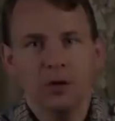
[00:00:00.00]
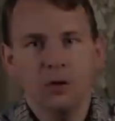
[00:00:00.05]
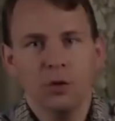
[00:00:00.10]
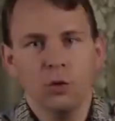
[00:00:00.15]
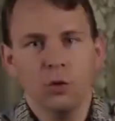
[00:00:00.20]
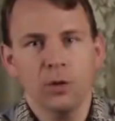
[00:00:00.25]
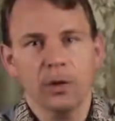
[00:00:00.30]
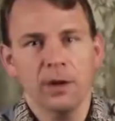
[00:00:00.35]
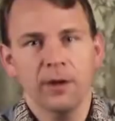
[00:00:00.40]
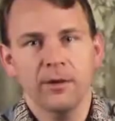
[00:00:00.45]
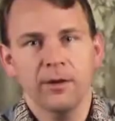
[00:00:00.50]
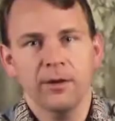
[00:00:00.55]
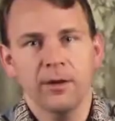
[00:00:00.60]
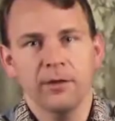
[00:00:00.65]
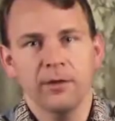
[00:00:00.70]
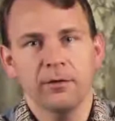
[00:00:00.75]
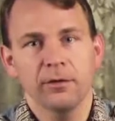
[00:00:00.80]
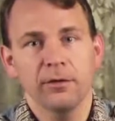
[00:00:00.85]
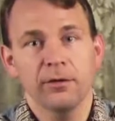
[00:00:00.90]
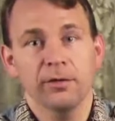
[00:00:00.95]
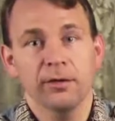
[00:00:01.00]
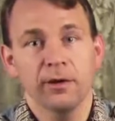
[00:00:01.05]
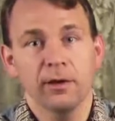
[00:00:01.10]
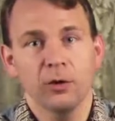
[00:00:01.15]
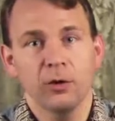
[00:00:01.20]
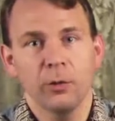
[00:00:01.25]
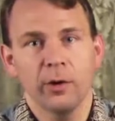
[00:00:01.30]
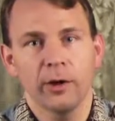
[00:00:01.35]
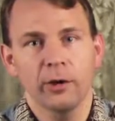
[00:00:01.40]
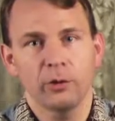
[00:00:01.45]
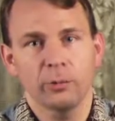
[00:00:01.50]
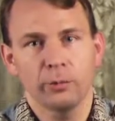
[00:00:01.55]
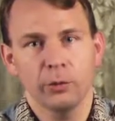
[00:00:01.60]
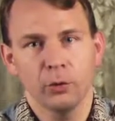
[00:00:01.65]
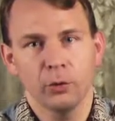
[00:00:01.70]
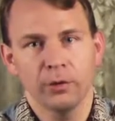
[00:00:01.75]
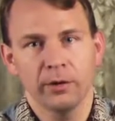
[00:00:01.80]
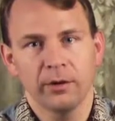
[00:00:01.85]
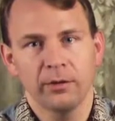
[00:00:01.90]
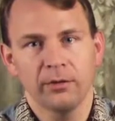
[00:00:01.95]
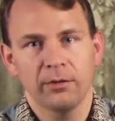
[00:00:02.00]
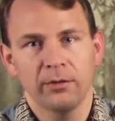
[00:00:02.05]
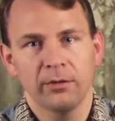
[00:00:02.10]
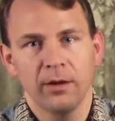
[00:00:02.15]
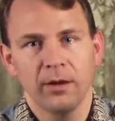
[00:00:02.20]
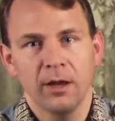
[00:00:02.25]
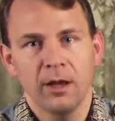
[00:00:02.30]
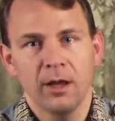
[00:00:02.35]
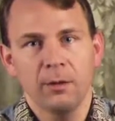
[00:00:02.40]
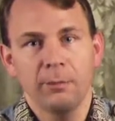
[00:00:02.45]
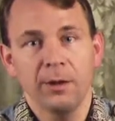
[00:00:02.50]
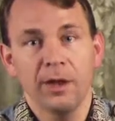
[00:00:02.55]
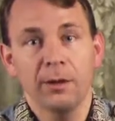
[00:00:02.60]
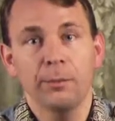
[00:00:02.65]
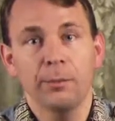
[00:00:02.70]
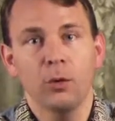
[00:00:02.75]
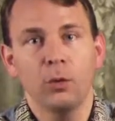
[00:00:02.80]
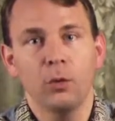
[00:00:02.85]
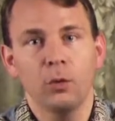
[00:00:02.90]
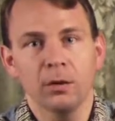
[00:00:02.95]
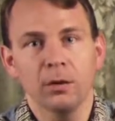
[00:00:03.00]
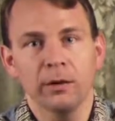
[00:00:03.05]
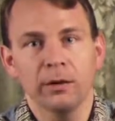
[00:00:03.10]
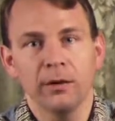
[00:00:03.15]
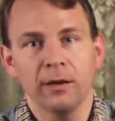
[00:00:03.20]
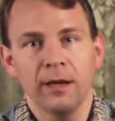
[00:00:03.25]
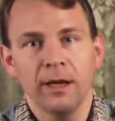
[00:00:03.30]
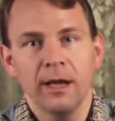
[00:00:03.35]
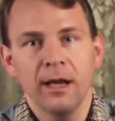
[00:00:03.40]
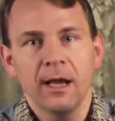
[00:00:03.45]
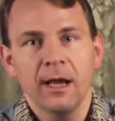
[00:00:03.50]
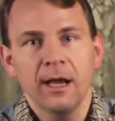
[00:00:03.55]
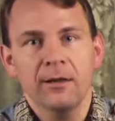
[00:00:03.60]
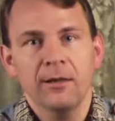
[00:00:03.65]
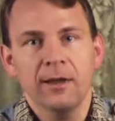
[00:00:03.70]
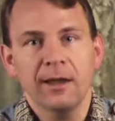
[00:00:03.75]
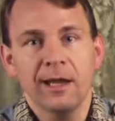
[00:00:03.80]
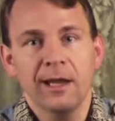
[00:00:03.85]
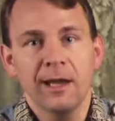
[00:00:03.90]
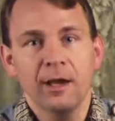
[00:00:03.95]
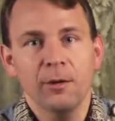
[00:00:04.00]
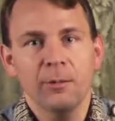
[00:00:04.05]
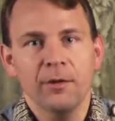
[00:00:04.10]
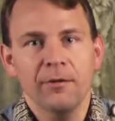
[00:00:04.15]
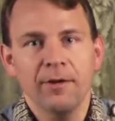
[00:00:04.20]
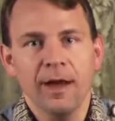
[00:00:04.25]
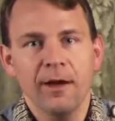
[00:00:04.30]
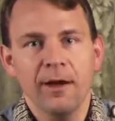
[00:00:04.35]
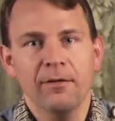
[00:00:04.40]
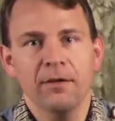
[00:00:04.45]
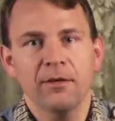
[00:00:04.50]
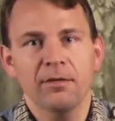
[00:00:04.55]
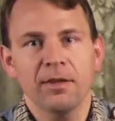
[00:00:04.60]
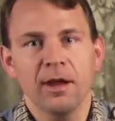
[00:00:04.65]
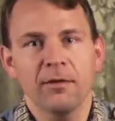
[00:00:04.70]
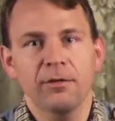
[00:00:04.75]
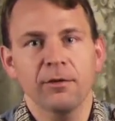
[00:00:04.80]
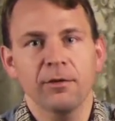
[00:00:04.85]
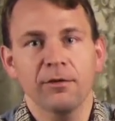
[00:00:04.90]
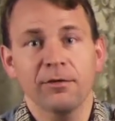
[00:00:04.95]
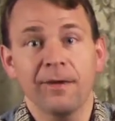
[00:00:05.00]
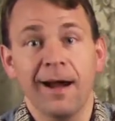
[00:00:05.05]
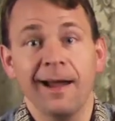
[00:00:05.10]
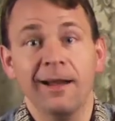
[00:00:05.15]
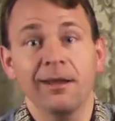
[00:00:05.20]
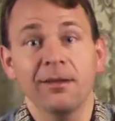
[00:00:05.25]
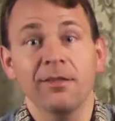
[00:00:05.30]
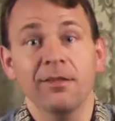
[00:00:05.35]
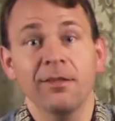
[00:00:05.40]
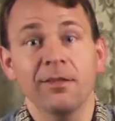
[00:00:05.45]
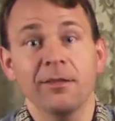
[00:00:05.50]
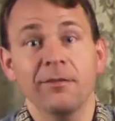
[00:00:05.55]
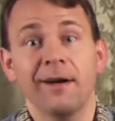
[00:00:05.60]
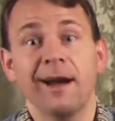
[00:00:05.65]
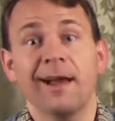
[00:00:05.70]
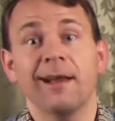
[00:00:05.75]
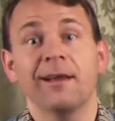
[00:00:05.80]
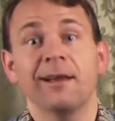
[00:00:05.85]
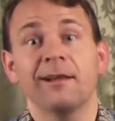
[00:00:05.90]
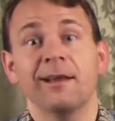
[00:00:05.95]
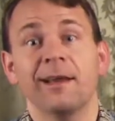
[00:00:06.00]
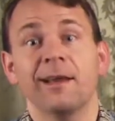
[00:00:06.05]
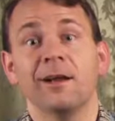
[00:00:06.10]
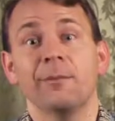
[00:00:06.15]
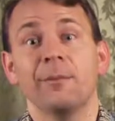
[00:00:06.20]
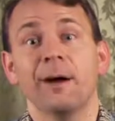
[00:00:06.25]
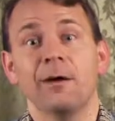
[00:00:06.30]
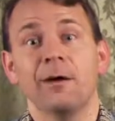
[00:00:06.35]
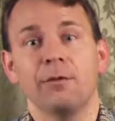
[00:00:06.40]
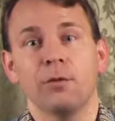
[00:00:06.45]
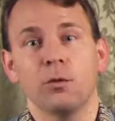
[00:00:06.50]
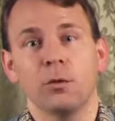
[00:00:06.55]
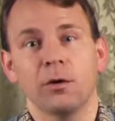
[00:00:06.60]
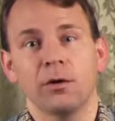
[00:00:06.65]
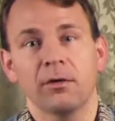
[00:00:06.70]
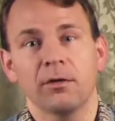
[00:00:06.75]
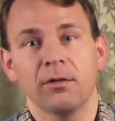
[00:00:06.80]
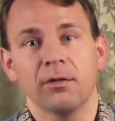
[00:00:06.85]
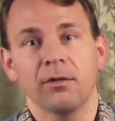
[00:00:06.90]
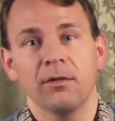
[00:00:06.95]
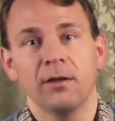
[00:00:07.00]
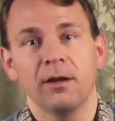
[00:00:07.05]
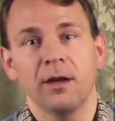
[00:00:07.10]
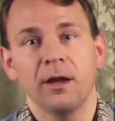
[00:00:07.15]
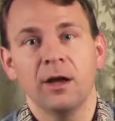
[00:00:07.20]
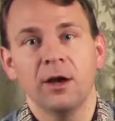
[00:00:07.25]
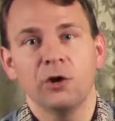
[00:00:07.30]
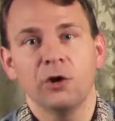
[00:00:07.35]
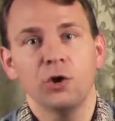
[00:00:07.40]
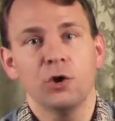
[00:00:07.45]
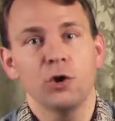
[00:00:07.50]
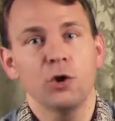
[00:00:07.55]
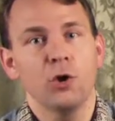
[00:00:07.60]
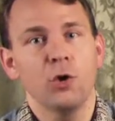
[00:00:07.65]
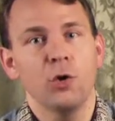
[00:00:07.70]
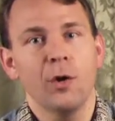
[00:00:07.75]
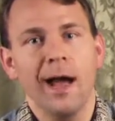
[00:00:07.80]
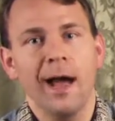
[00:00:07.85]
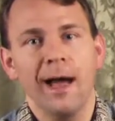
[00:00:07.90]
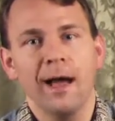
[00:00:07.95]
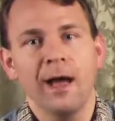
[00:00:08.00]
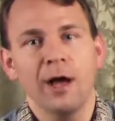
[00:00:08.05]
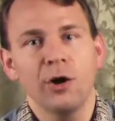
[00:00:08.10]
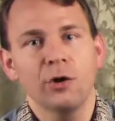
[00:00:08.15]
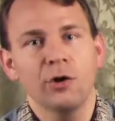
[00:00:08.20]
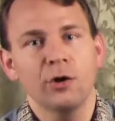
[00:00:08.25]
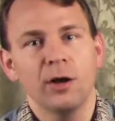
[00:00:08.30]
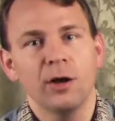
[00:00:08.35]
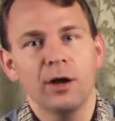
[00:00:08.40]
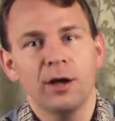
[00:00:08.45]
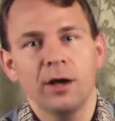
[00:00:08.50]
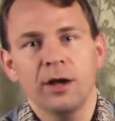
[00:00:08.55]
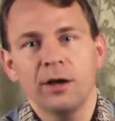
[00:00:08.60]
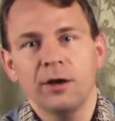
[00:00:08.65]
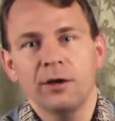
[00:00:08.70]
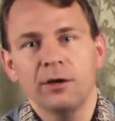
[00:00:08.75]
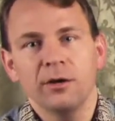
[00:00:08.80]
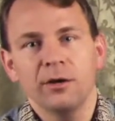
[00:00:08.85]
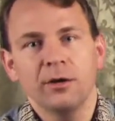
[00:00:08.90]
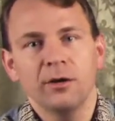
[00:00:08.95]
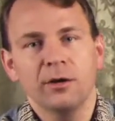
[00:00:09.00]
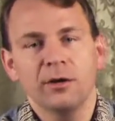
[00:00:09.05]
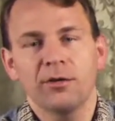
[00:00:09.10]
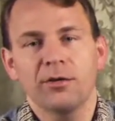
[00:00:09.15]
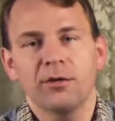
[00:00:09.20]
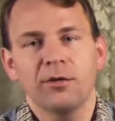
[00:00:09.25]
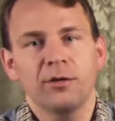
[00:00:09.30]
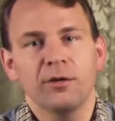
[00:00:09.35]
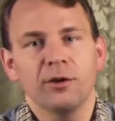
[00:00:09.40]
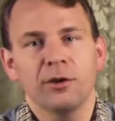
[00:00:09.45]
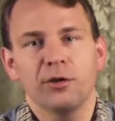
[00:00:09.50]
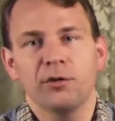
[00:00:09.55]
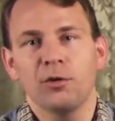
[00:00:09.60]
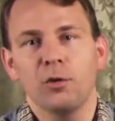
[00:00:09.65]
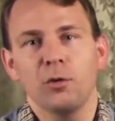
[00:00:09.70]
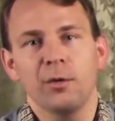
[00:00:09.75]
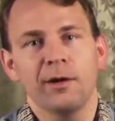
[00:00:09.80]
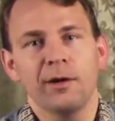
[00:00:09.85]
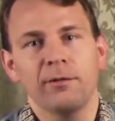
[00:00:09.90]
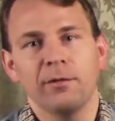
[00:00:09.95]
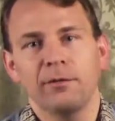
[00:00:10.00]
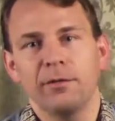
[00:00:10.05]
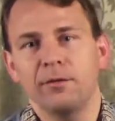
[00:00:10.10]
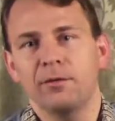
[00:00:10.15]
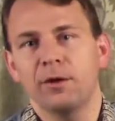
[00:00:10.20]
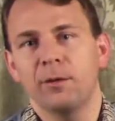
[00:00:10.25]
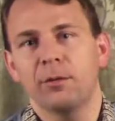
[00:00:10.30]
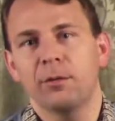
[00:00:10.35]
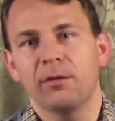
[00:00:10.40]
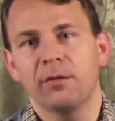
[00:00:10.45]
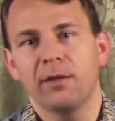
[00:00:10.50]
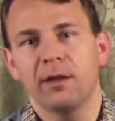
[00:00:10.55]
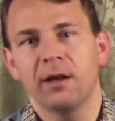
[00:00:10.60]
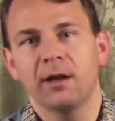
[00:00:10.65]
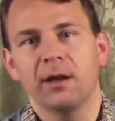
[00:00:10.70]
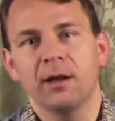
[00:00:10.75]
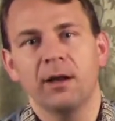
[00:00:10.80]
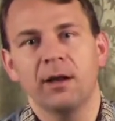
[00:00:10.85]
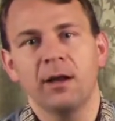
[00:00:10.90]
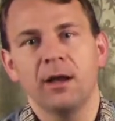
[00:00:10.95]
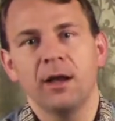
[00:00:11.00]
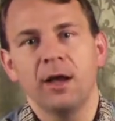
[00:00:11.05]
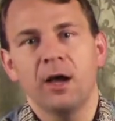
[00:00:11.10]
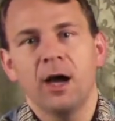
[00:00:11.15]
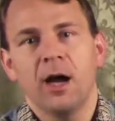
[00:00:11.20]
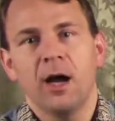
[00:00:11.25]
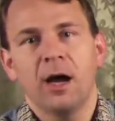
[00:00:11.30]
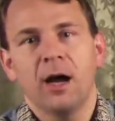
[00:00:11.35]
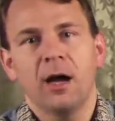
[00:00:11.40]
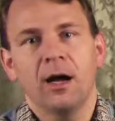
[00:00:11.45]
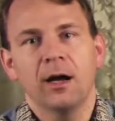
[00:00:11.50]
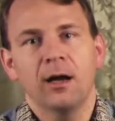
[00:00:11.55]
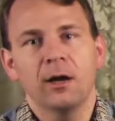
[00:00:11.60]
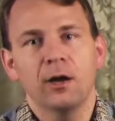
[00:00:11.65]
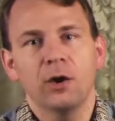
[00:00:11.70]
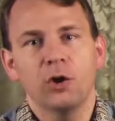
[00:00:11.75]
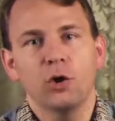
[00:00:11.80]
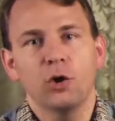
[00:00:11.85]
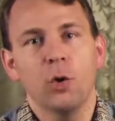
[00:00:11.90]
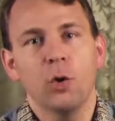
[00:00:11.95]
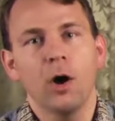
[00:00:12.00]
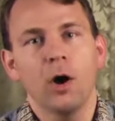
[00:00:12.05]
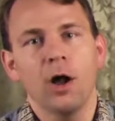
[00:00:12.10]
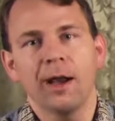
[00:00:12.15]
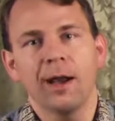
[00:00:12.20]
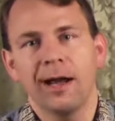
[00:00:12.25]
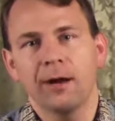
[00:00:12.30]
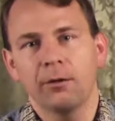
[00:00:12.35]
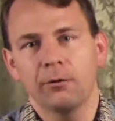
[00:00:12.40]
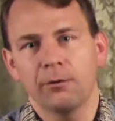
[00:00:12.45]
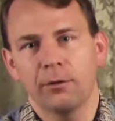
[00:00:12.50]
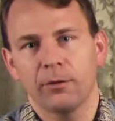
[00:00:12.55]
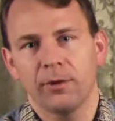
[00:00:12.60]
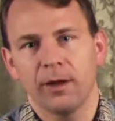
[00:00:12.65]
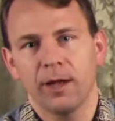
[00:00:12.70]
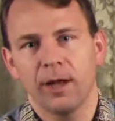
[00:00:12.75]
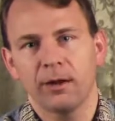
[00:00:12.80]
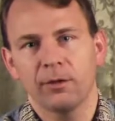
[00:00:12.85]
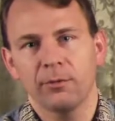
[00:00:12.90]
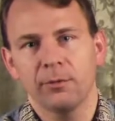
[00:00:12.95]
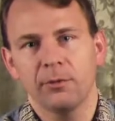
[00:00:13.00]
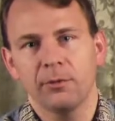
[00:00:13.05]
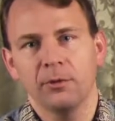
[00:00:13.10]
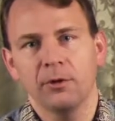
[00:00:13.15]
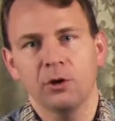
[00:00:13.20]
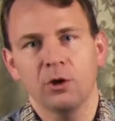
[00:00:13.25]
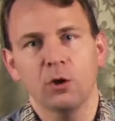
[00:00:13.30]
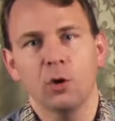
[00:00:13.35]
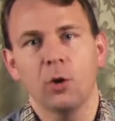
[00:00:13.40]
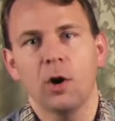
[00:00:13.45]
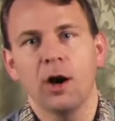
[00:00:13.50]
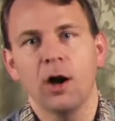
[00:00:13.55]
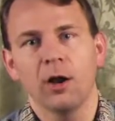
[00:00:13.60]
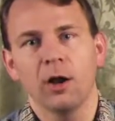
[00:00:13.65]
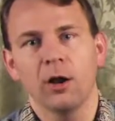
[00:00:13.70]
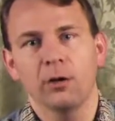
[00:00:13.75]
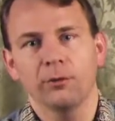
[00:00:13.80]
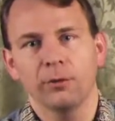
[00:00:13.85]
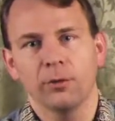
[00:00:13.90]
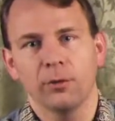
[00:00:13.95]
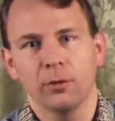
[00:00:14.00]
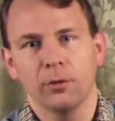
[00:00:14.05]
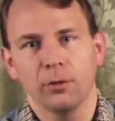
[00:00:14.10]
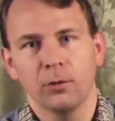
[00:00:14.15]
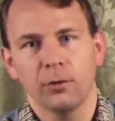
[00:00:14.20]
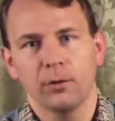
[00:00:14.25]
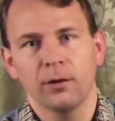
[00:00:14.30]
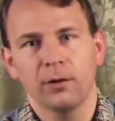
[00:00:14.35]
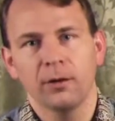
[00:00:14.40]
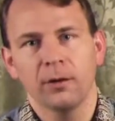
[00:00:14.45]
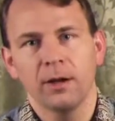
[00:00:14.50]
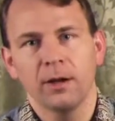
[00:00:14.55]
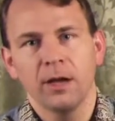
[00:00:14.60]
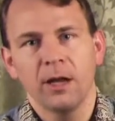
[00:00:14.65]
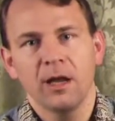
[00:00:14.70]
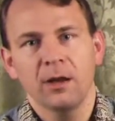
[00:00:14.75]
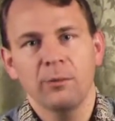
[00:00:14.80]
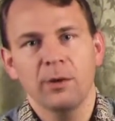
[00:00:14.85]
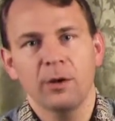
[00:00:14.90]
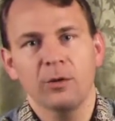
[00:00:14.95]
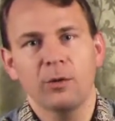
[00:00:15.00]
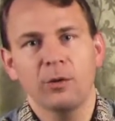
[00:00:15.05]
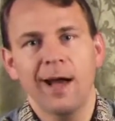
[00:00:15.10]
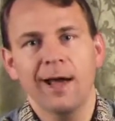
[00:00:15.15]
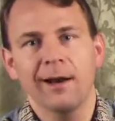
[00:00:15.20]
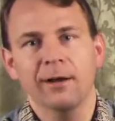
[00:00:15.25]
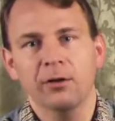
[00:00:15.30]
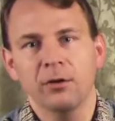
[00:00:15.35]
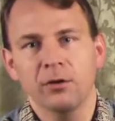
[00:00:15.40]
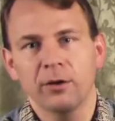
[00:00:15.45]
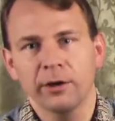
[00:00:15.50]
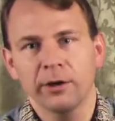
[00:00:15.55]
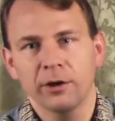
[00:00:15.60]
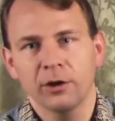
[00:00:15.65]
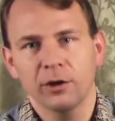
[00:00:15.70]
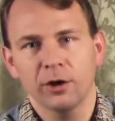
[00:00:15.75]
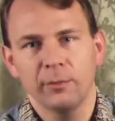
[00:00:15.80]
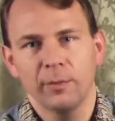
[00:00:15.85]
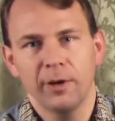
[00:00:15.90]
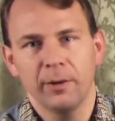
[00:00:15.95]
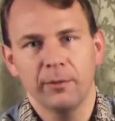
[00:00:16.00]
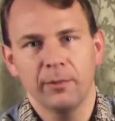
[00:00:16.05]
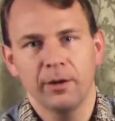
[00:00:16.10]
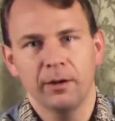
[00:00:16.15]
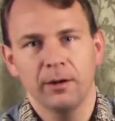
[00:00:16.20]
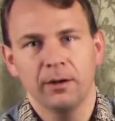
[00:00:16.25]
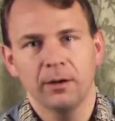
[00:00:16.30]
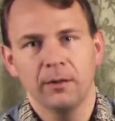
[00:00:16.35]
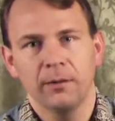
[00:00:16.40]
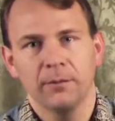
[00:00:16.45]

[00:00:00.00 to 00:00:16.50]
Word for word: Don't let the devil steal away your boldness. Be bold. The kingdom of heaven suffers violence, and the violent take it by force. Don't go, just, just don't give it 50%. Uh, go all out for the gospel, go all out for the Lord. Be radical in your commitment.